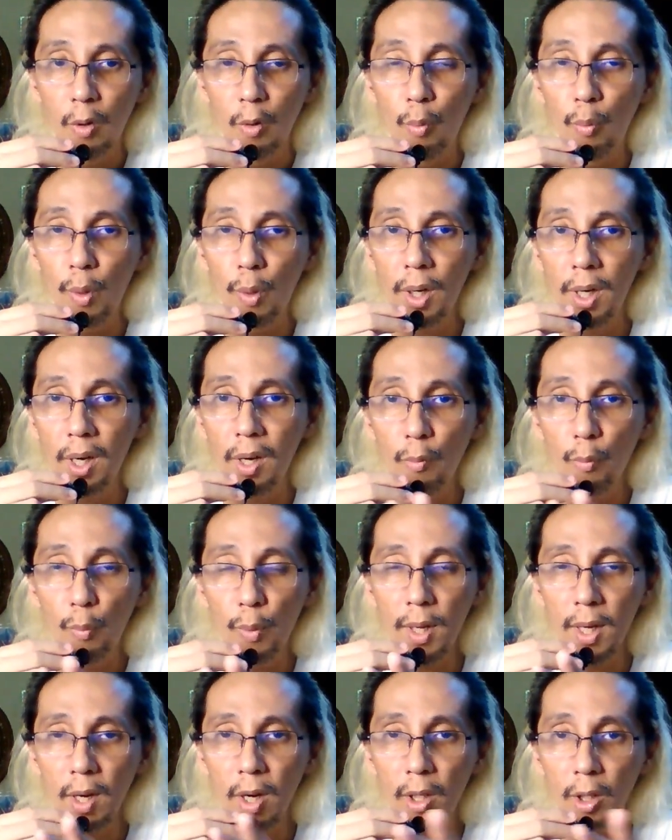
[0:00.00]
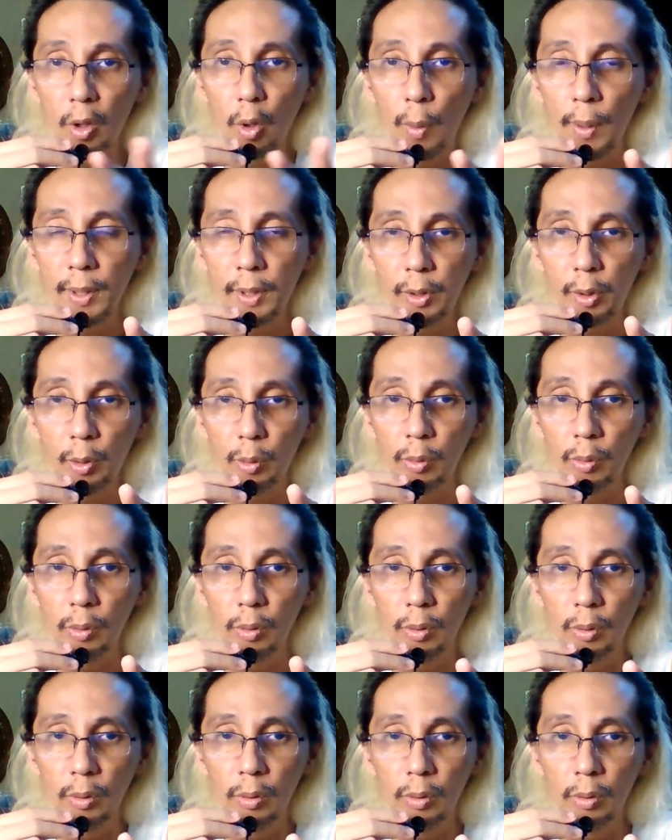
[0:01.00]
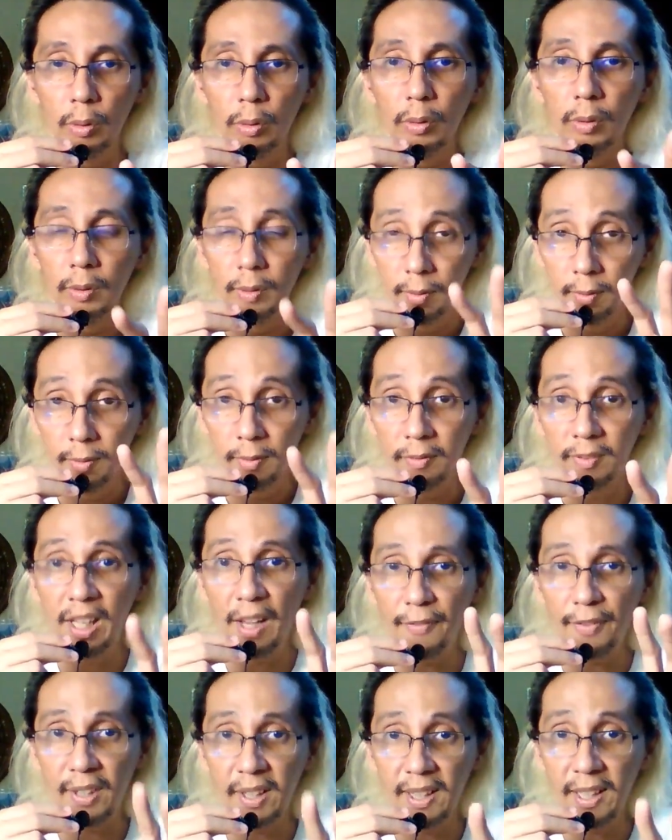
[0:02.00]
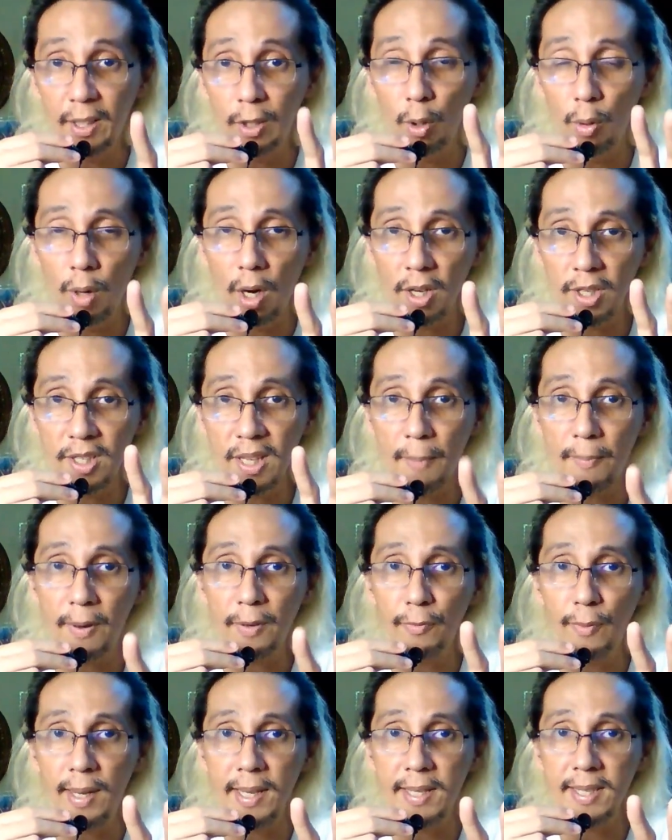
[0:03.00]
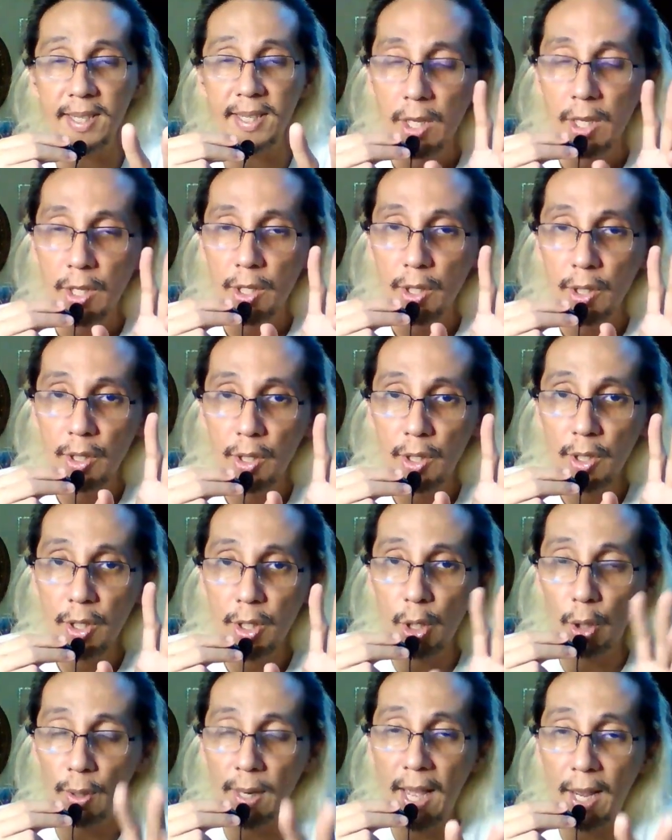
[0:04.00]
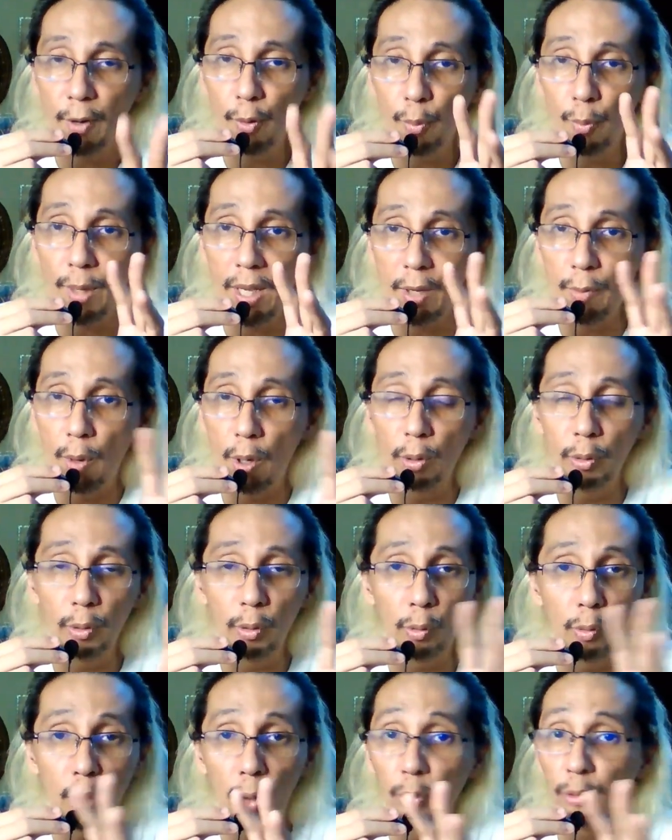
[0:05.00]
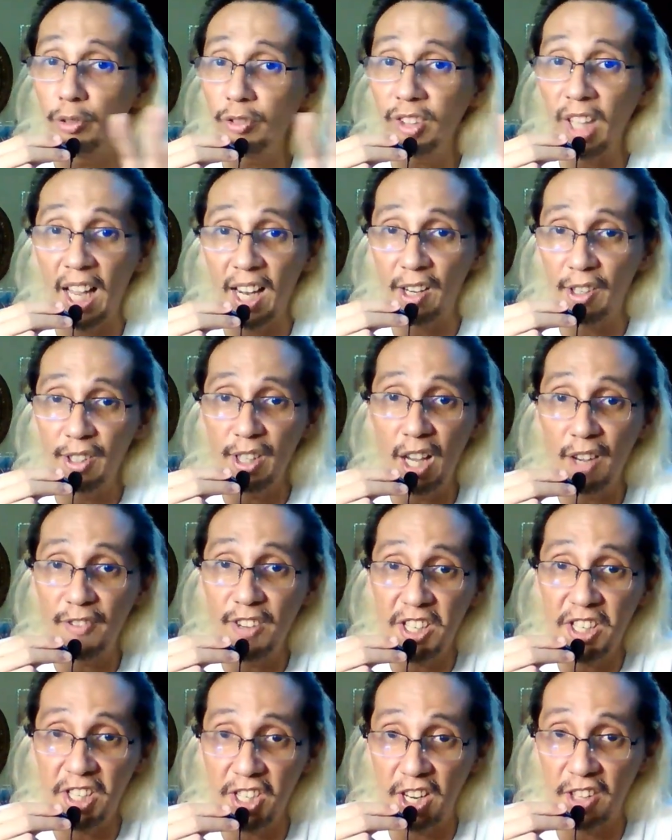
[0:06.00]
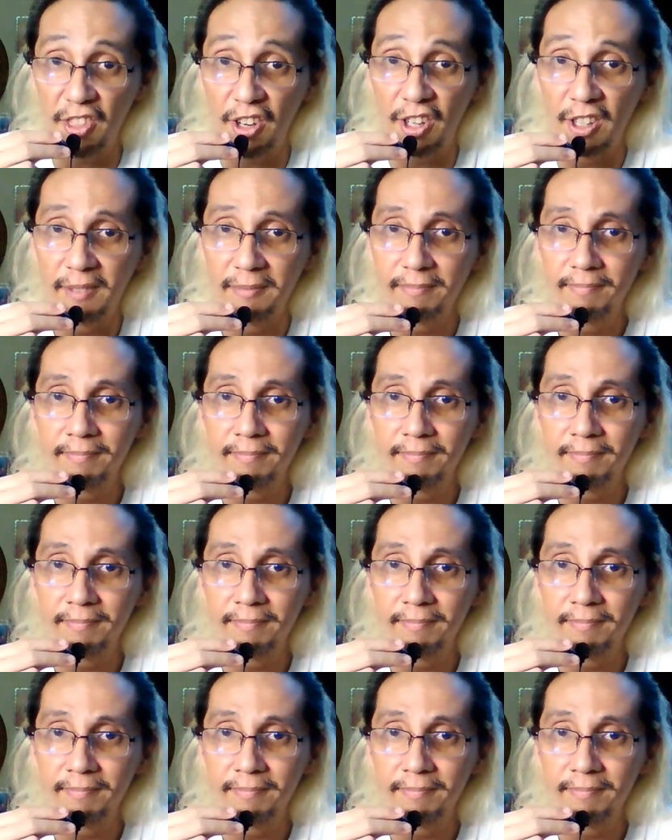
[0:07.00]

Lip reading: we are going to definitely go our separate ways so that we won't grow tired of each other.